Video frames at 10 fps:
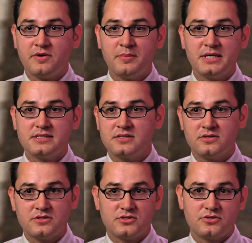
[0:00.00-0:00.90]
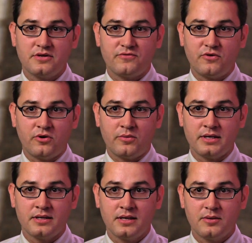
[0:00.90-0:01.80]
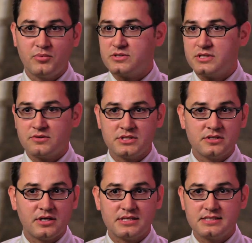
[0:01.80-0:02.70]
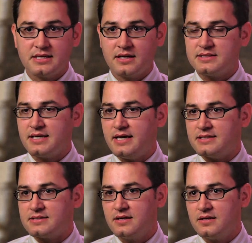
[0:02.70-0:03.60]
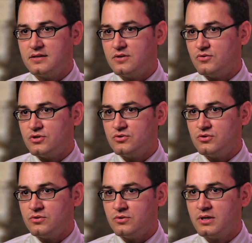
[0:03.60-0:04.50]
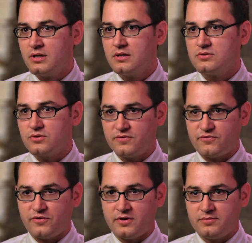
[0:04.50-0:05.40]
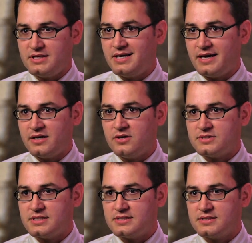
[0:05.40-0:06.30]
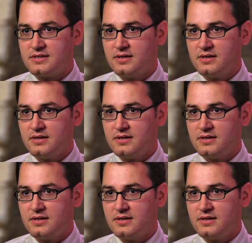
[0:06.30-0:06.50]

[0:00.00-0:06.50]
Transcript: of MS is not straightforward because there is not a single test that you can do to confirm the diagnosis.